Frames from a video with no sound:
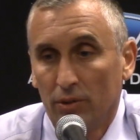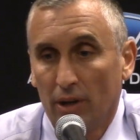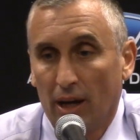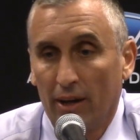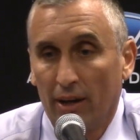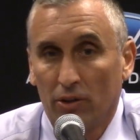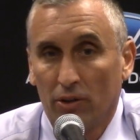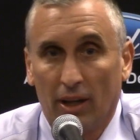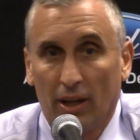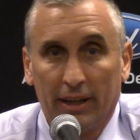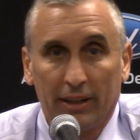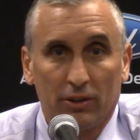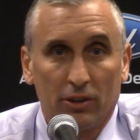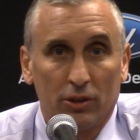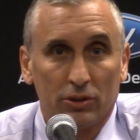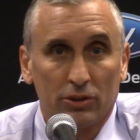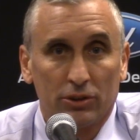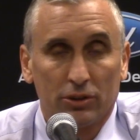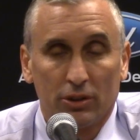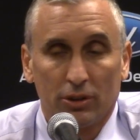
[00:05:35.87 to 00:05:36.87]
I don't like
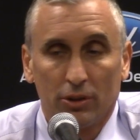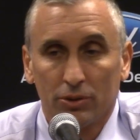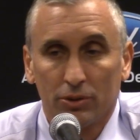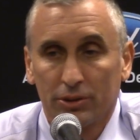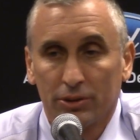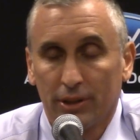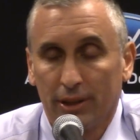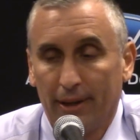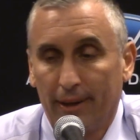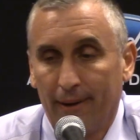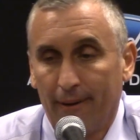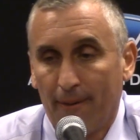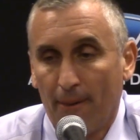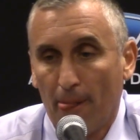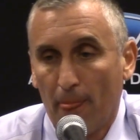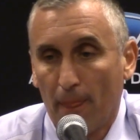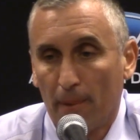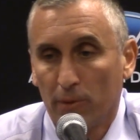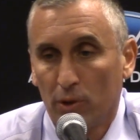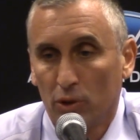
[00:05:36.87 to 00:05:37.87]
those
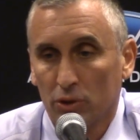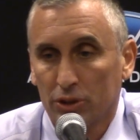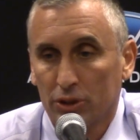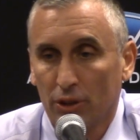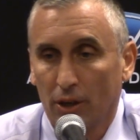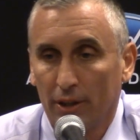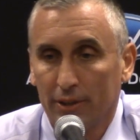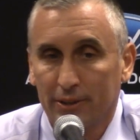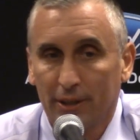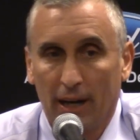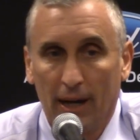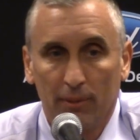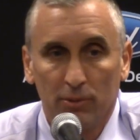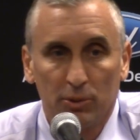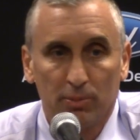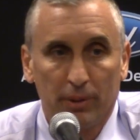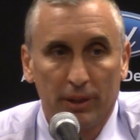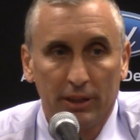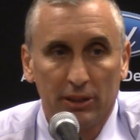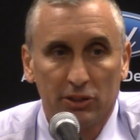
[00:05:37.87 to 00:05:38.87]
start times.
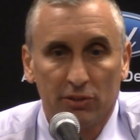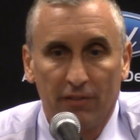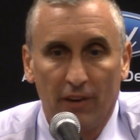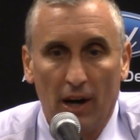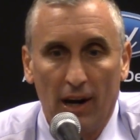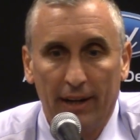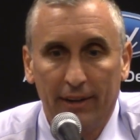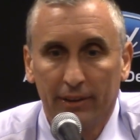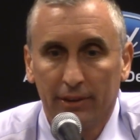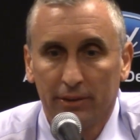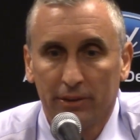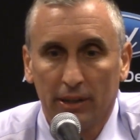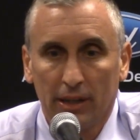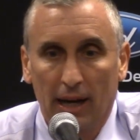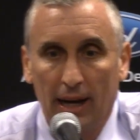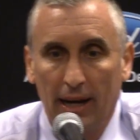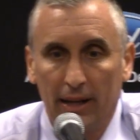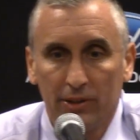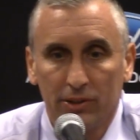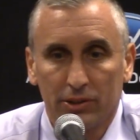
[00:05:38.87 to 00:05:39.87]
But it's fine. The
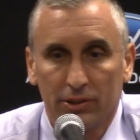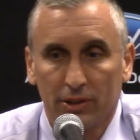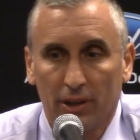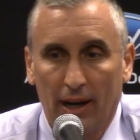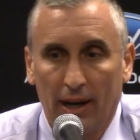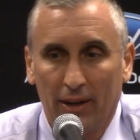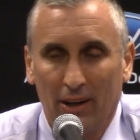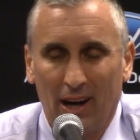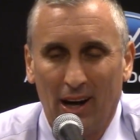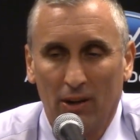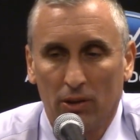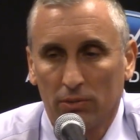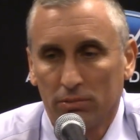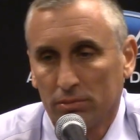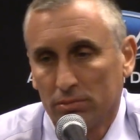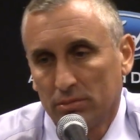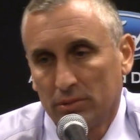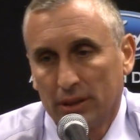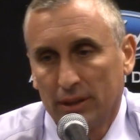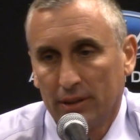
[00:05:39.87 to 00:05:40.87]
guys. I don't
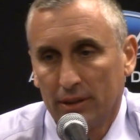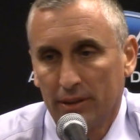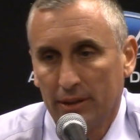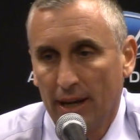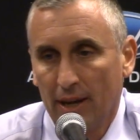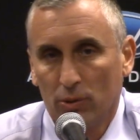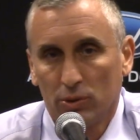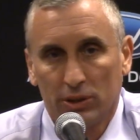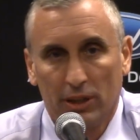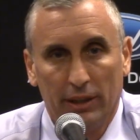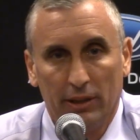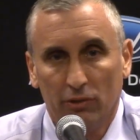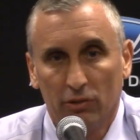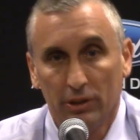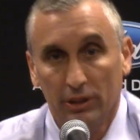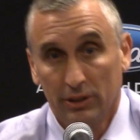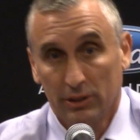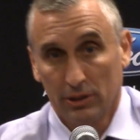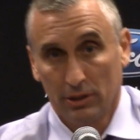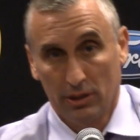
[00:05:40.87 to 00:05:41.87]
think that was any
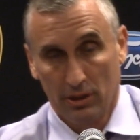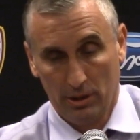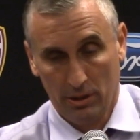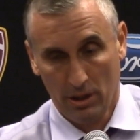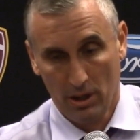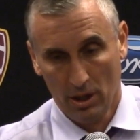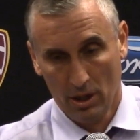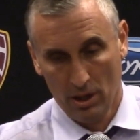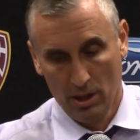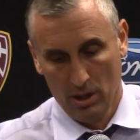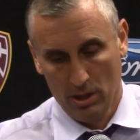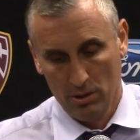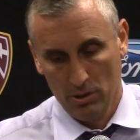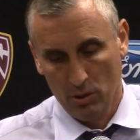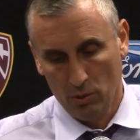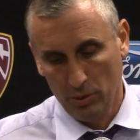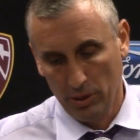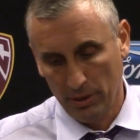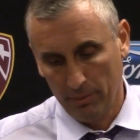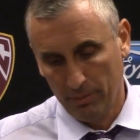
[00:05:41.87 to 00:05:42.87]
reason that you
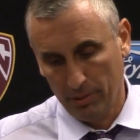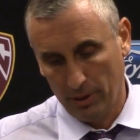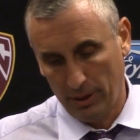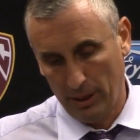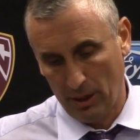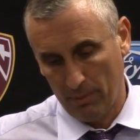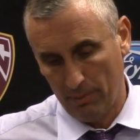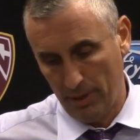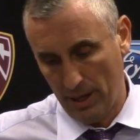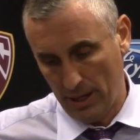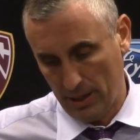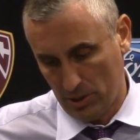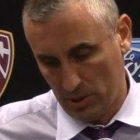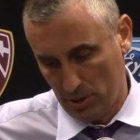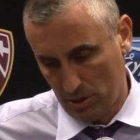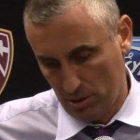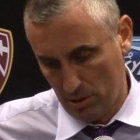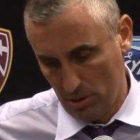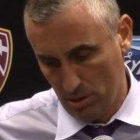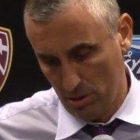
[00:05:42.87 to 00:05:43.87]
know, we didn't play our
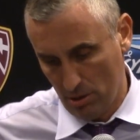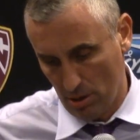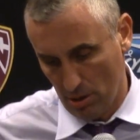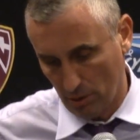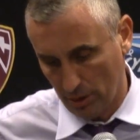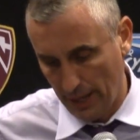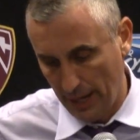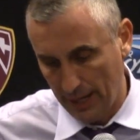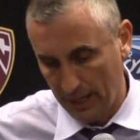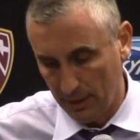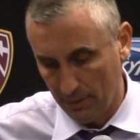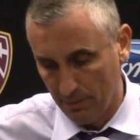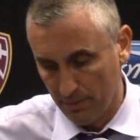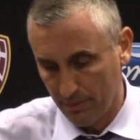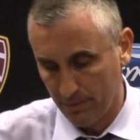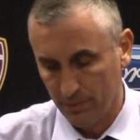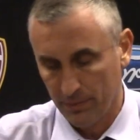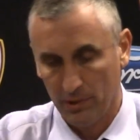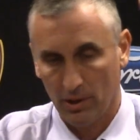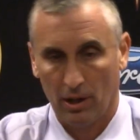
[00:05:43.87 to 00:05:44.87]
best. You know, game.
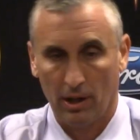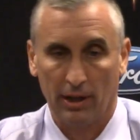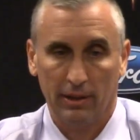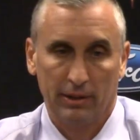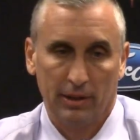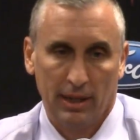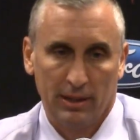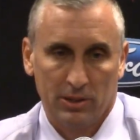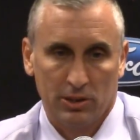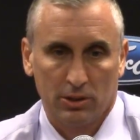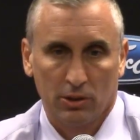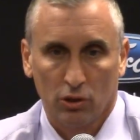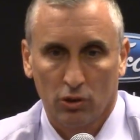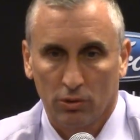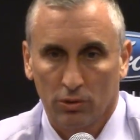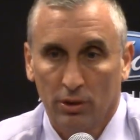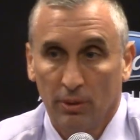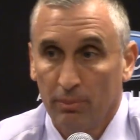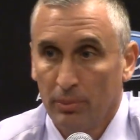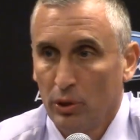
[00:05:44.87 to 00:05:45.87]
You know, that's
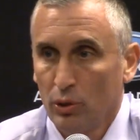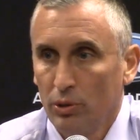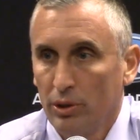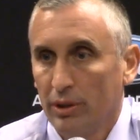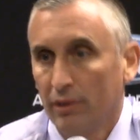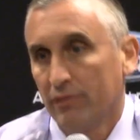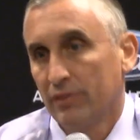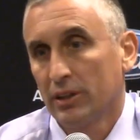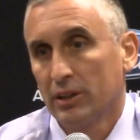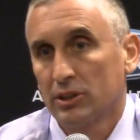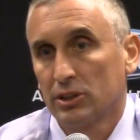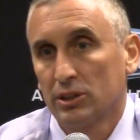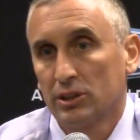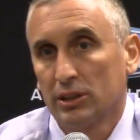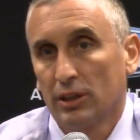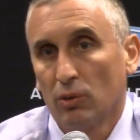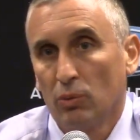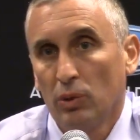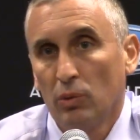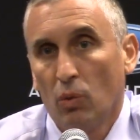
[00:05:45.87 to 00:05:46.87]
the beauty of this is
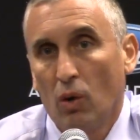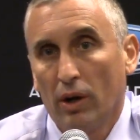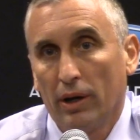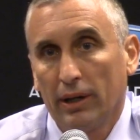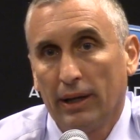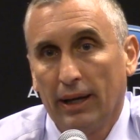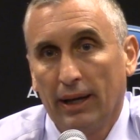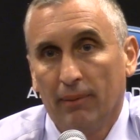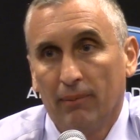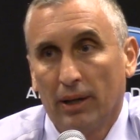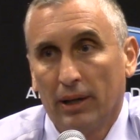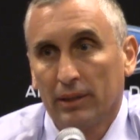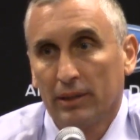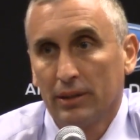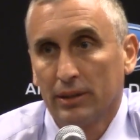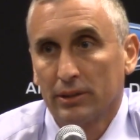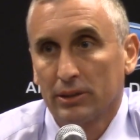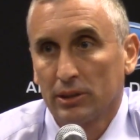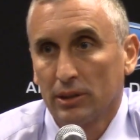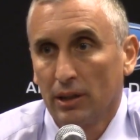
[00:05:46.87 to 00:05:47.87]
that we won a game like
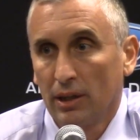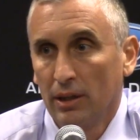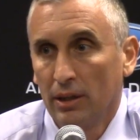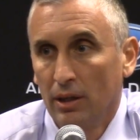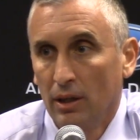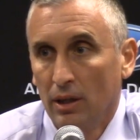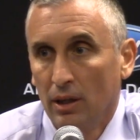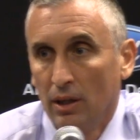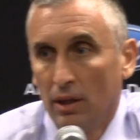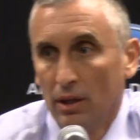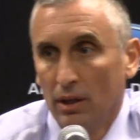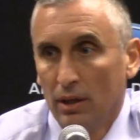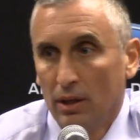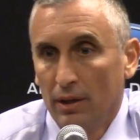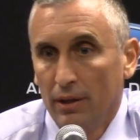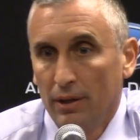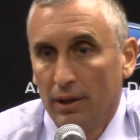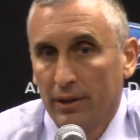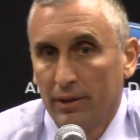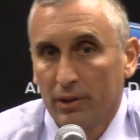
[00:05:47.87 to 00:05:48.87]
this, and I
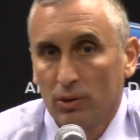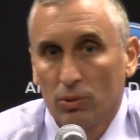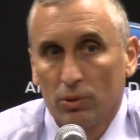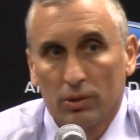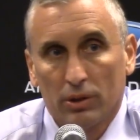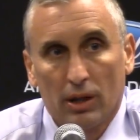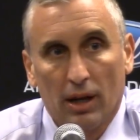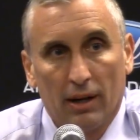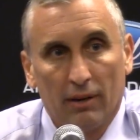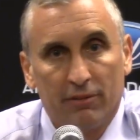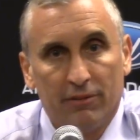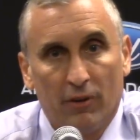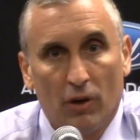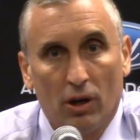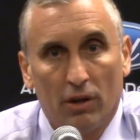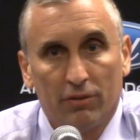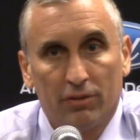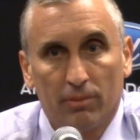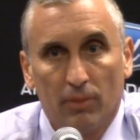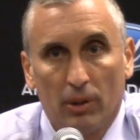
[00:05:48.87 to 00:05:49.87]
think we were kind of
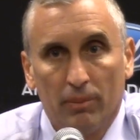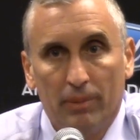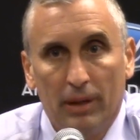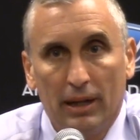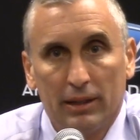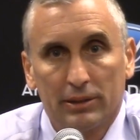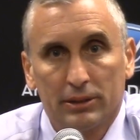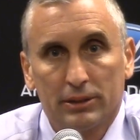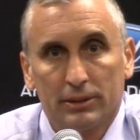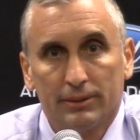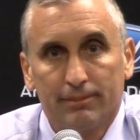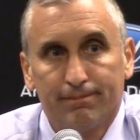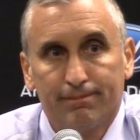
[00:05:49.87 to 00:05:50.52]
far from our best.